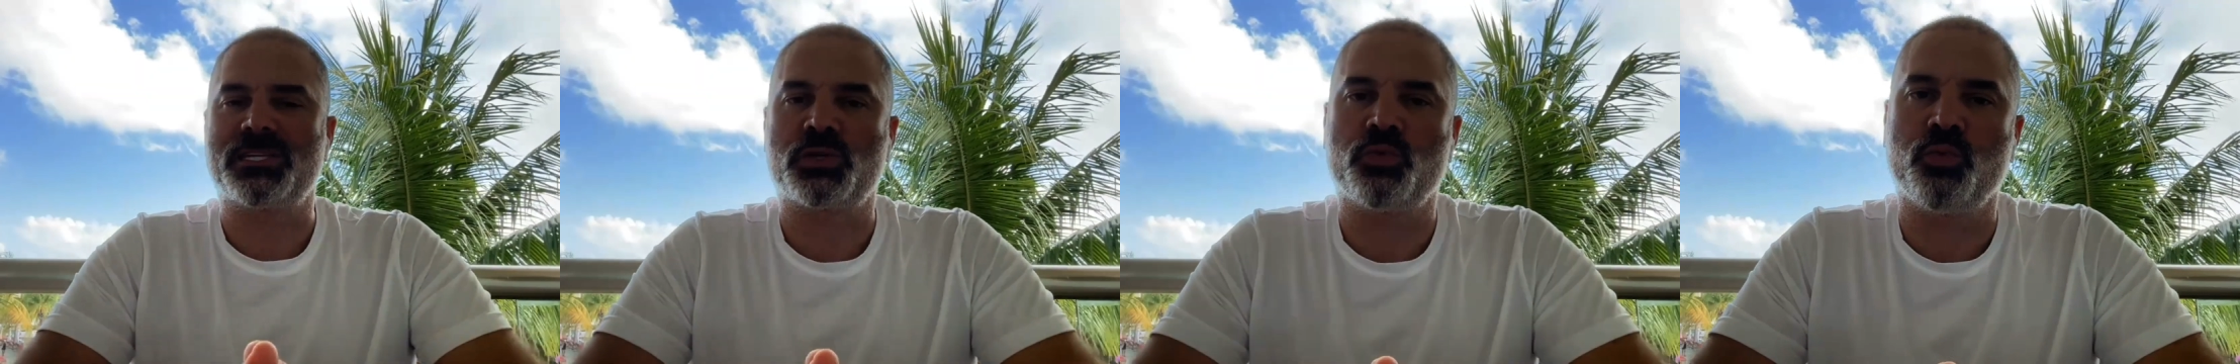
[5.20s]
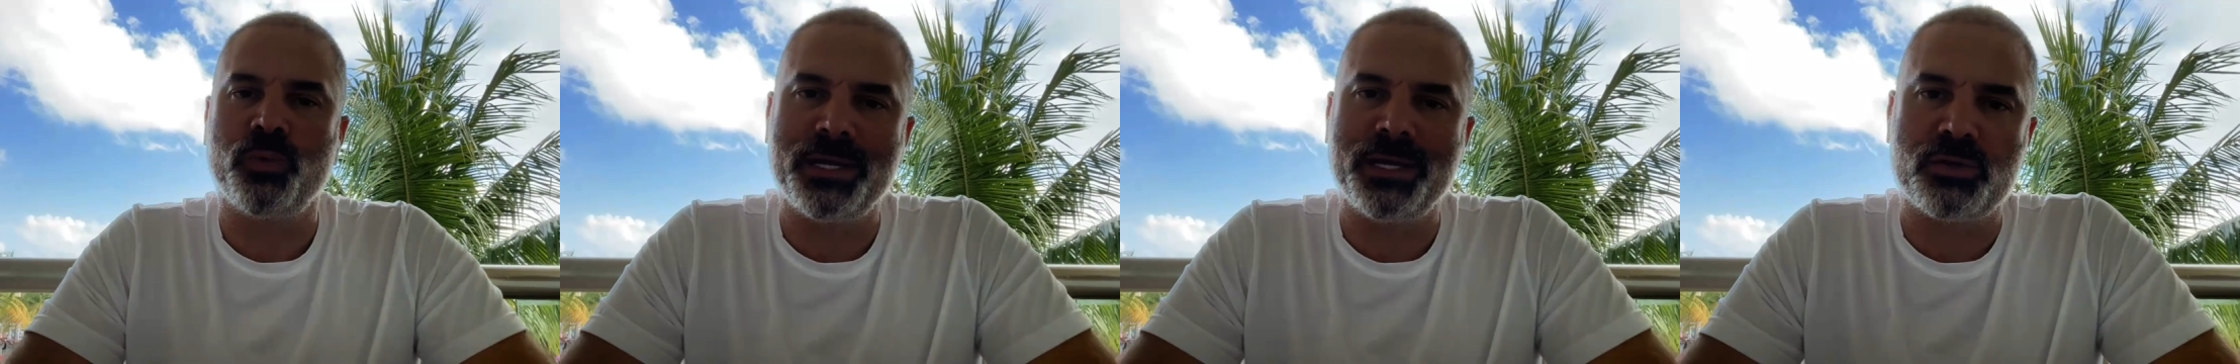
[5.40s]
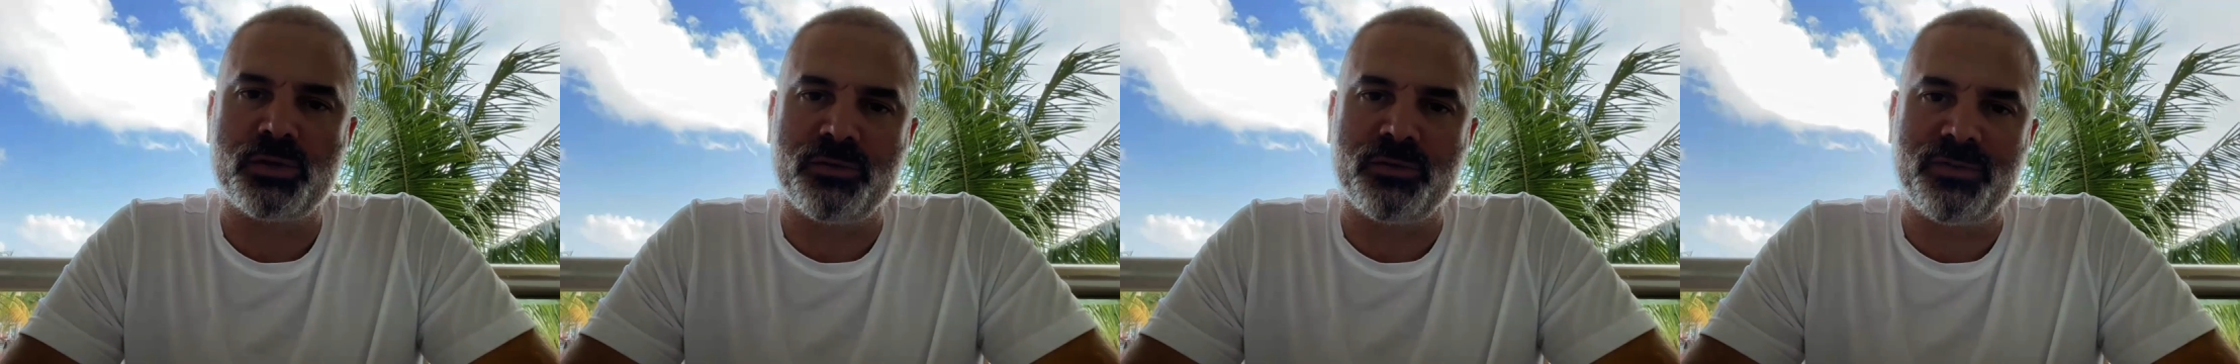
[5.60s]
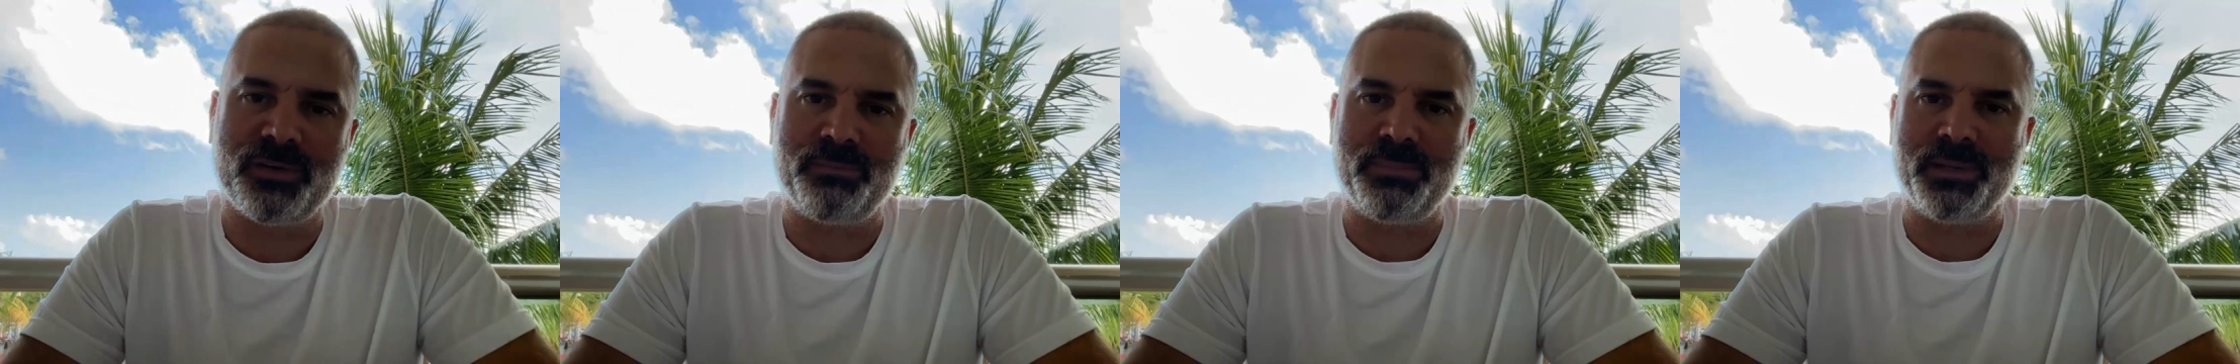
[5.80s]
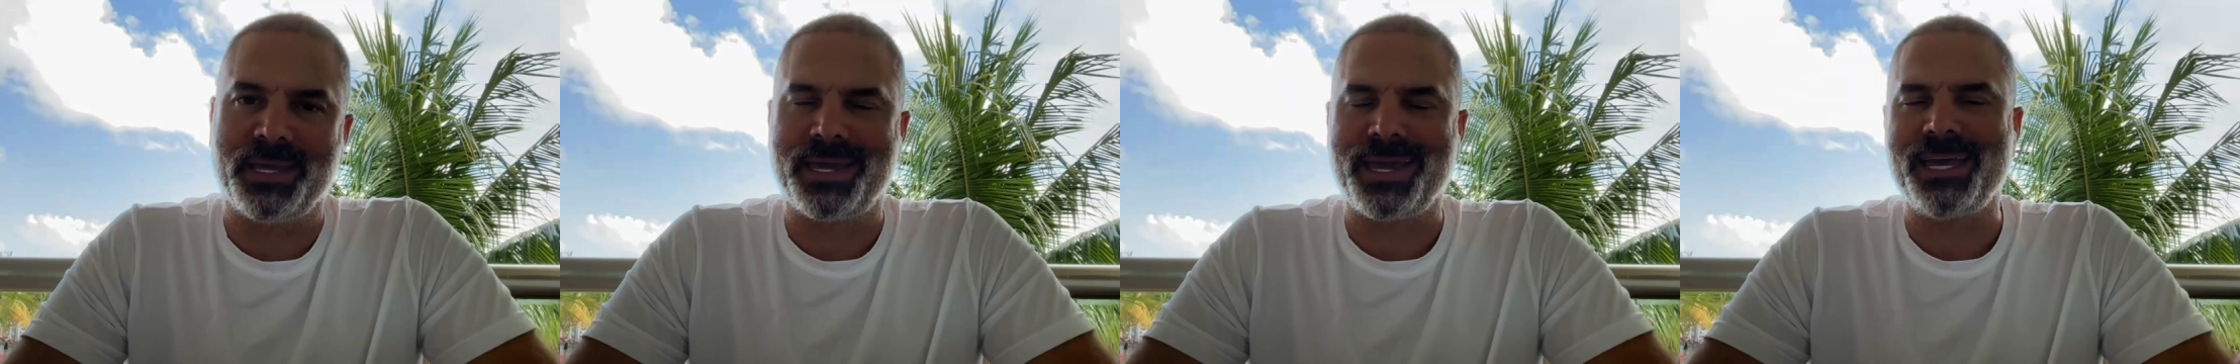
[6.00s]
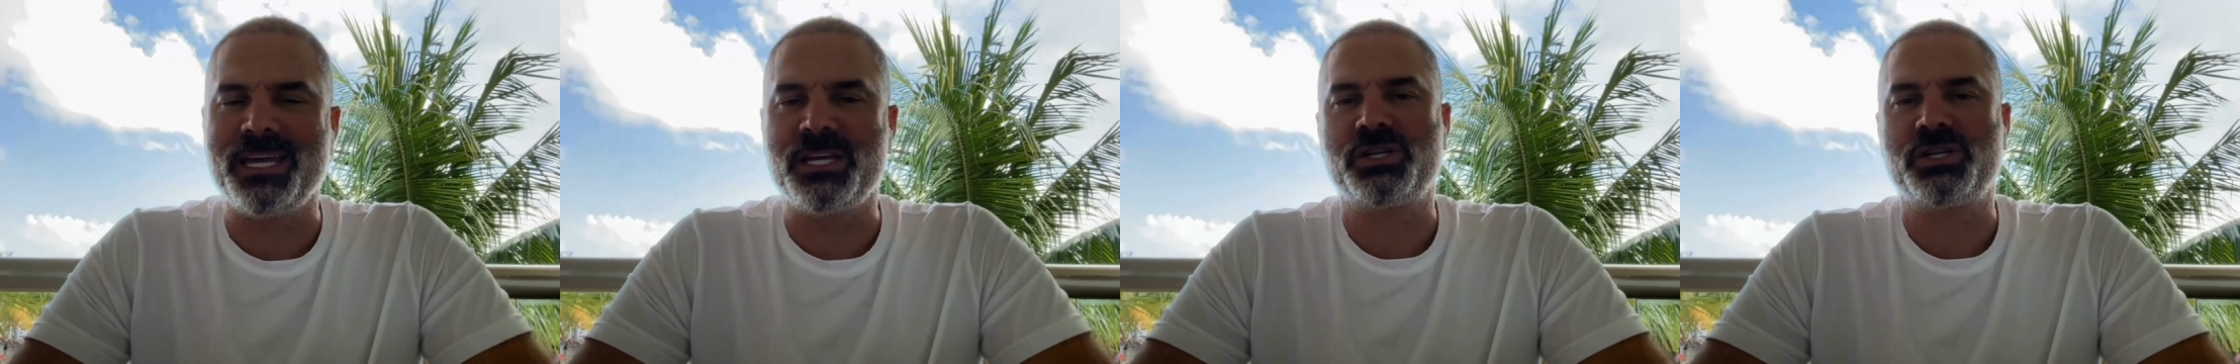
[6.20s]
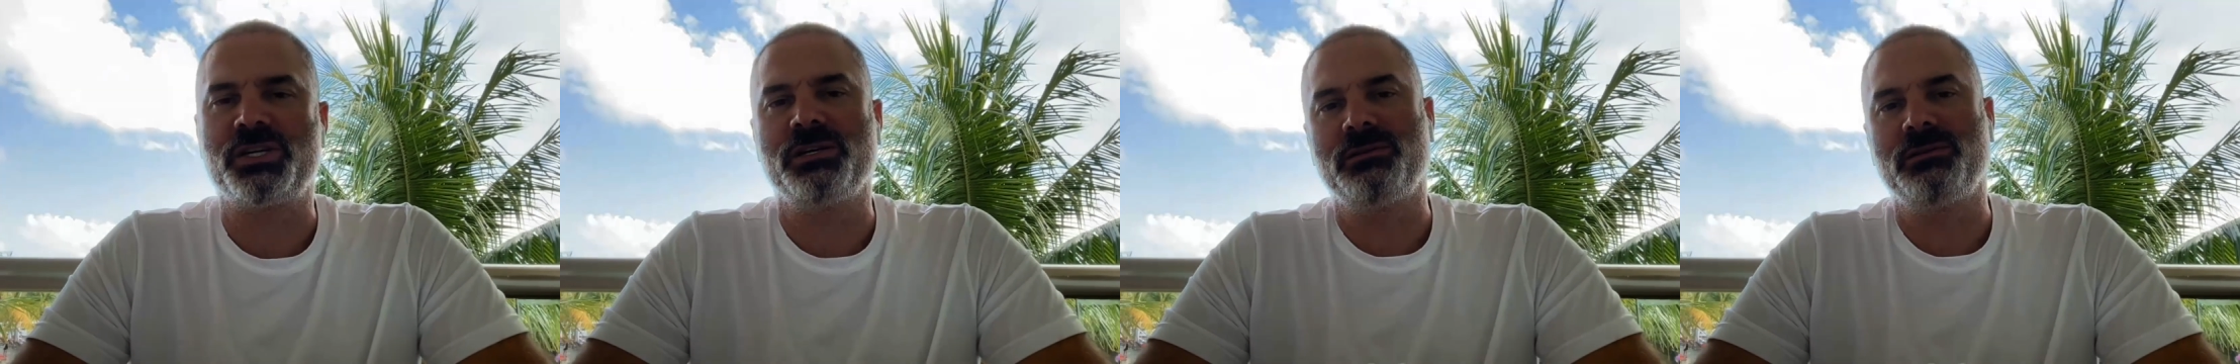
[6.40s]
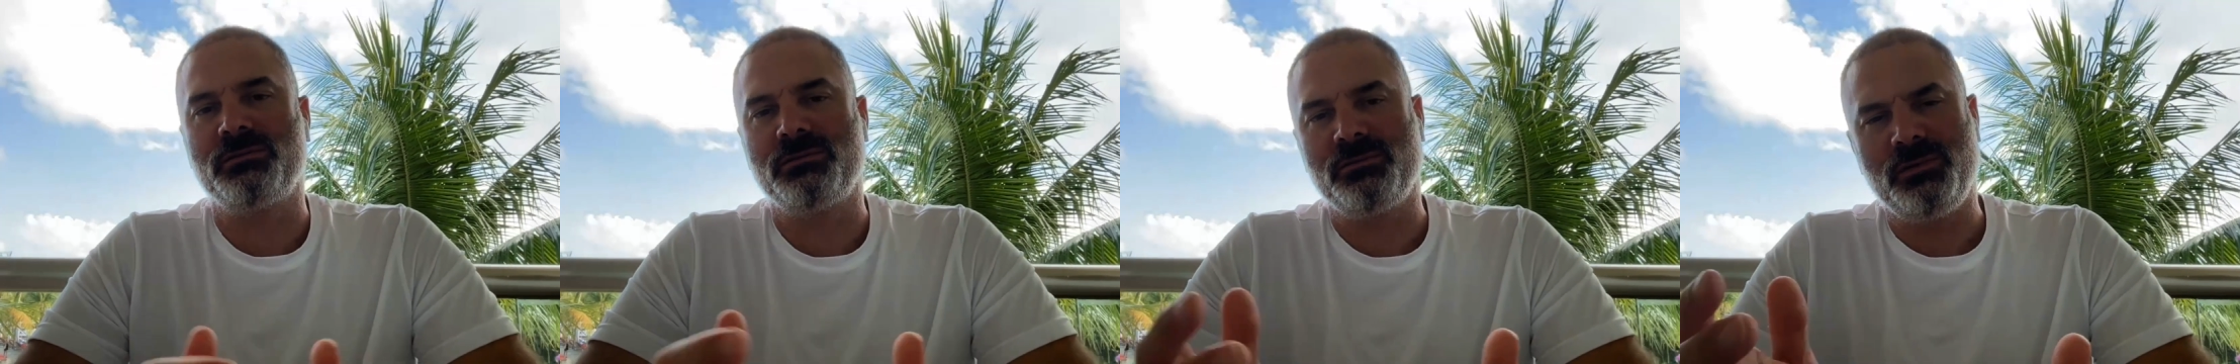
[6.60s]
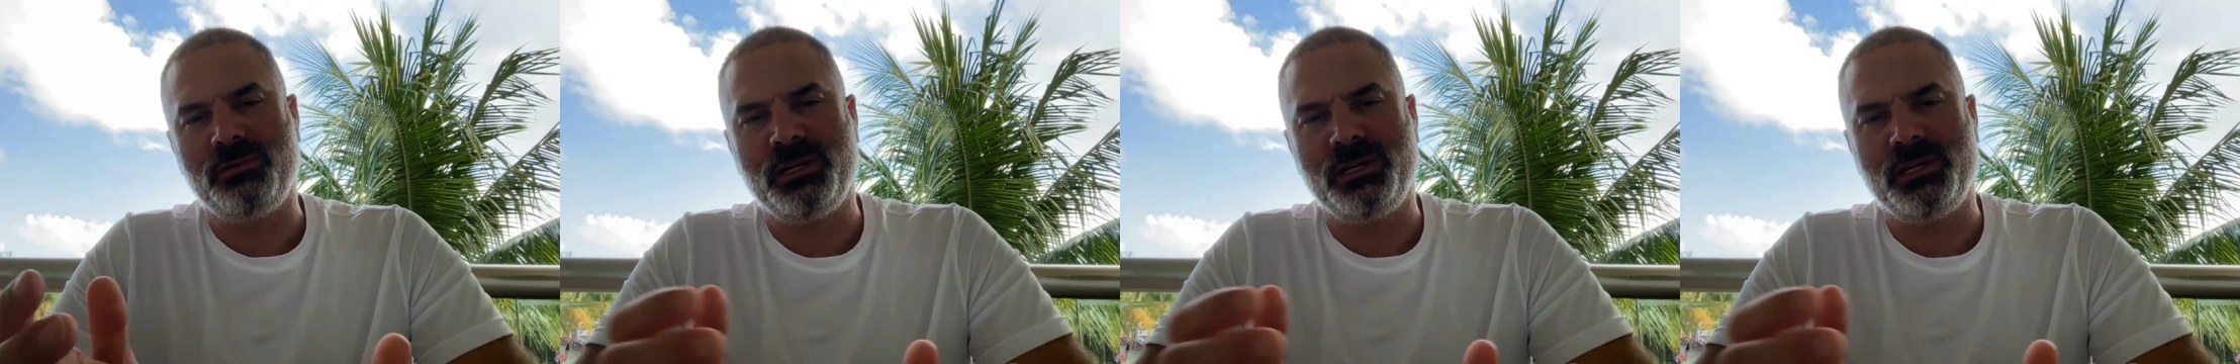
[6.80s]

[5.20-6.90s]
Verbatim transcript: suite of application.